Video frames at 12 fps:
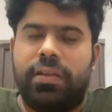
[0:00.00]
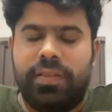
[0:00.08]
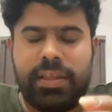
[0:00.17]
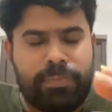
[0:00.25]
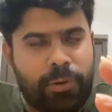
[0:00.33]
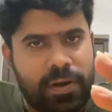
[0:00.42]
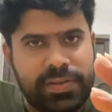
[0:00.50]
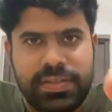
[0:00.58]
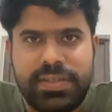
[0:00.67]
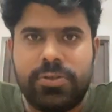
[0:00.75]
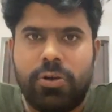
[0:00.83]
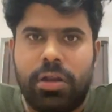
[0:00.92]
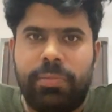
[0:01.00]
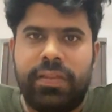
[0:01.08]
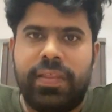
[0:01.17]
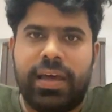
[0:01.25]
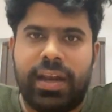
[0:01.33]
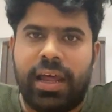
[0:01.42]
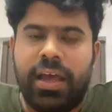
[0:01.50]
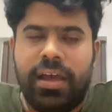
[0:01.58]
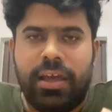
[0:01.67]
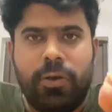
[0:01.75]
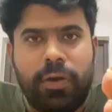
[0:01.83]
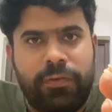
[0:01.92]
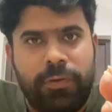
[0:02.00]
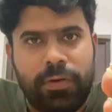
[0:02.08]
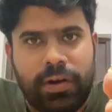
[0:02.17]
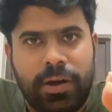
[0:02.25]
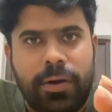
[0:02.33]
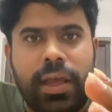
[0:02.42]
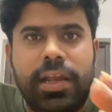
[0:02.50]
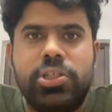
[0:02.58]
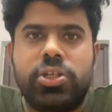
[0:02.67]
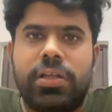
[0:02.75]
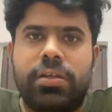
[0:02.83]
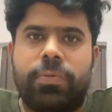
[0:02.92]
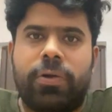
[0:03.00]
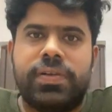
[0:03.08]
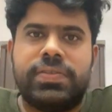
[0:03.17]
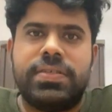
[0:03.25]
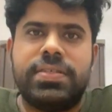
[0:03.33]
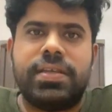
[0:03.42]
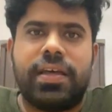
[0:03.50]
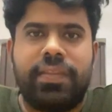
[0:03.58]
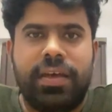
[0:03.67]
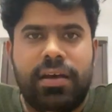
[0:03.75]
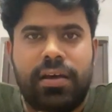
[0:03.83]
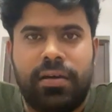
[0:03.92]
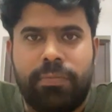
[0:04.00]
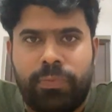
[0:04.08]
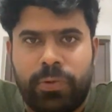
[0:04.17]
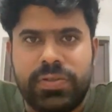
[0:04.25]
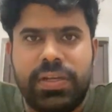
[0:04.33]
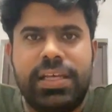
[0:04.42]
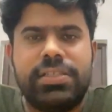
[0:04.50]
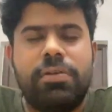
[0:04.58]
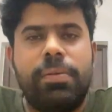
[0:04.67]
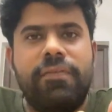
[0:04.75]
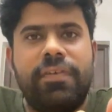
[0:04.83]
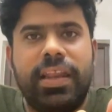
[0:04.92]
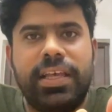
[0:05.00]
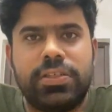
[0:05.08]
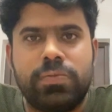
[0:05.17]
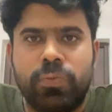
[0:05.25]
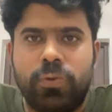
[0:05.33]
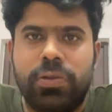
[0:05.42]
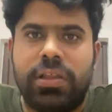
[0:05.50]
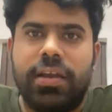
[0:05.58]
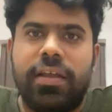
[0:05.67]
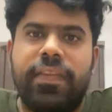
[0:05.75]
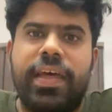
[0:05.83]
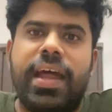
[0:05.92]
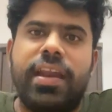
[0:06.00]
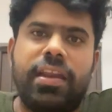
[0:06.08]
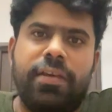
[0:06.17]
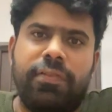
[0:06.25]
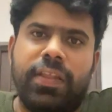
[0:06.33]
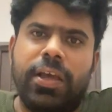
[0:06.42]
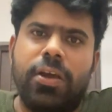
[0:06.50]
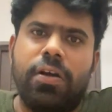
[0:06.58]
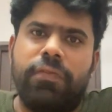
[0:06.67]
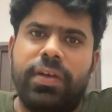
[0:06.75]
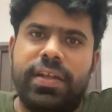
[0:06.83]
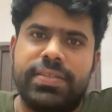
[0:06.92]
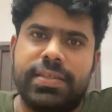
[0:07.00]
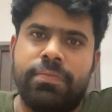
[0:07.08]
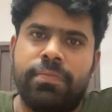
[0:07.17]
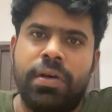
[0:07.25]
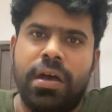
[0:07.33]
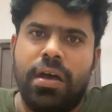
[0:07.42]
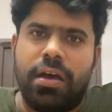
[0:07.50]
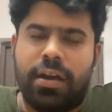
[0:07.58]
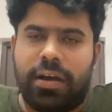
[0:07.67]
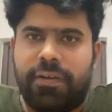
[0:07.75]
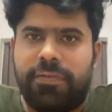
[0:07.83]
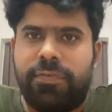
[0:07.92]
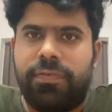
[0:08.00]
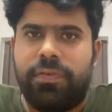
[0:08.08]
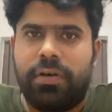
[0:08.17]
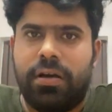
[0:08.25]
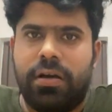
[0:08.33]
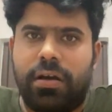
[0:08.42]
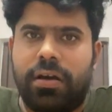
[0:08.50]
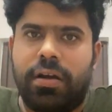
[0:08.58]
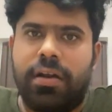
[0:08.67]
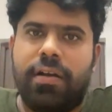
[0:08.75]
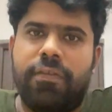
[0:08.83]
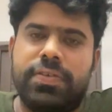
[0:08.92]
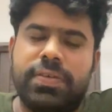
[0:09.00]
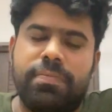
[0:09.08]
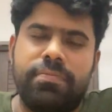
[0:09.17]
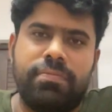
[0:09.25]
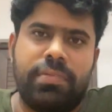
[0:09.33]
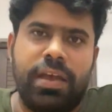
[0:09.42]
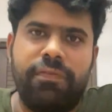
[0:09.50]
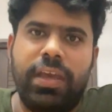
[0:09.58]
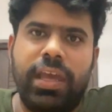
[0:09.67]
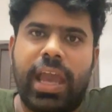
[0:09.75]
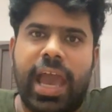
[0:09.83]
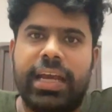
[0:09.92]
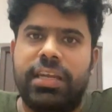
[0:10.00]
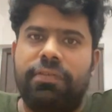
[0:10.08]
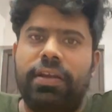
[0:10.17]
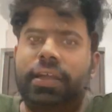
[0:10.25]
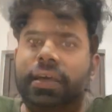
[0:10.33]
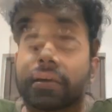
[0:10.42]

the process is going to be there. If you try to enjoy the process, the proceedings will be very smoother than you thinking of it as some rough, some heavy activity.